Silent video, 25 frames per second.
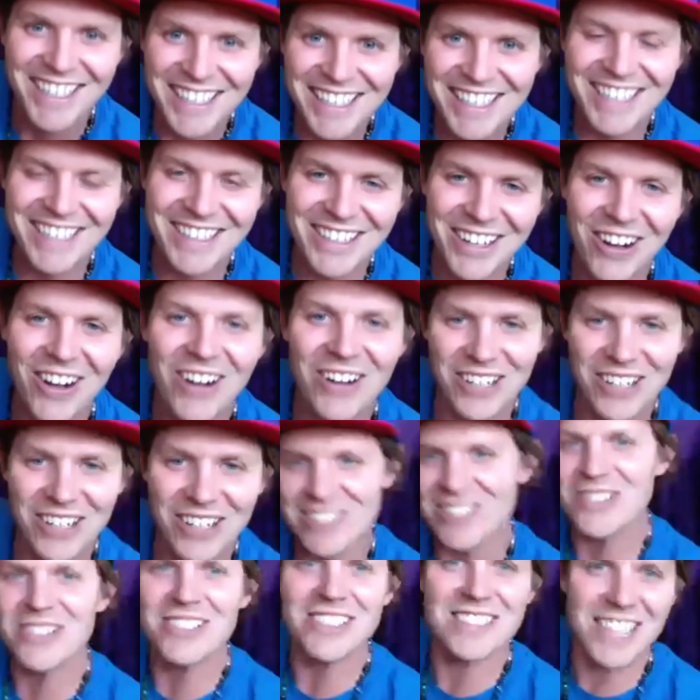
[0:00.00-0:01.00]
Right. As
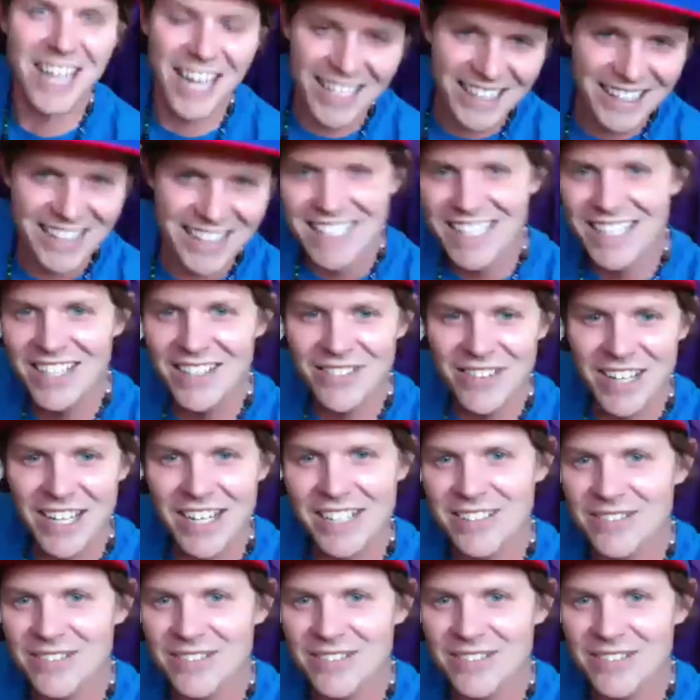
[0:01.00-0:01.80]
soon as I leave, then